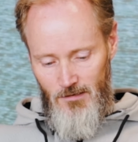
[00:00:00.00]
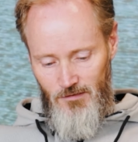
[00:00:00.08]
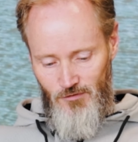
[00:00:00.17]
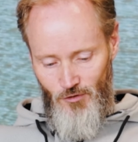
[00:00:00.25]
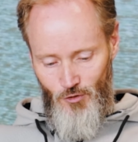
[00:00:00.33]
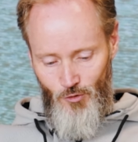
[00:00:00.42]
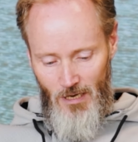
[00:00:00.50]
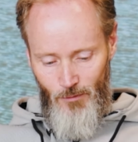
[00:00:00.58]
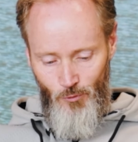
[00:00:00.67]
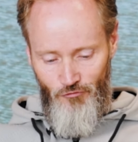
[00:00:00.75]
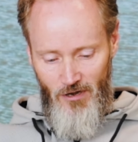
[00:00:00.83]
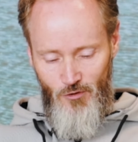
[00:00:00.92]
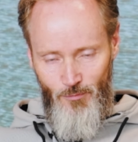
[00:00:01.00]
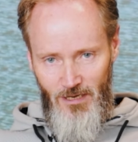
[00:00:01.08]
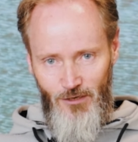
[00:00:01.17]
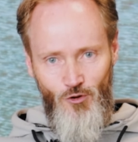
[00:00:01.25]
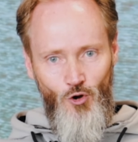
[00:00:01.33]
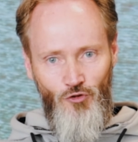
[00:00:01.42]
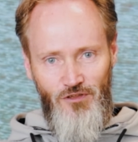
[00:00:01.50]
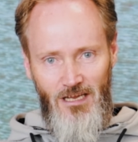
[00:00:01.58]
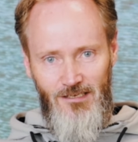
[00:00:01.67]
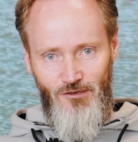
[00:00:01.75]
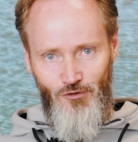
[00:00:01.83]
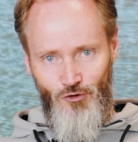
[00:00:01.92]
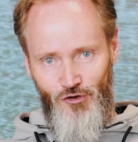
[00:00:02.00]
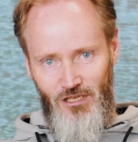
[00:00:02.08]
So I would recommend contacting your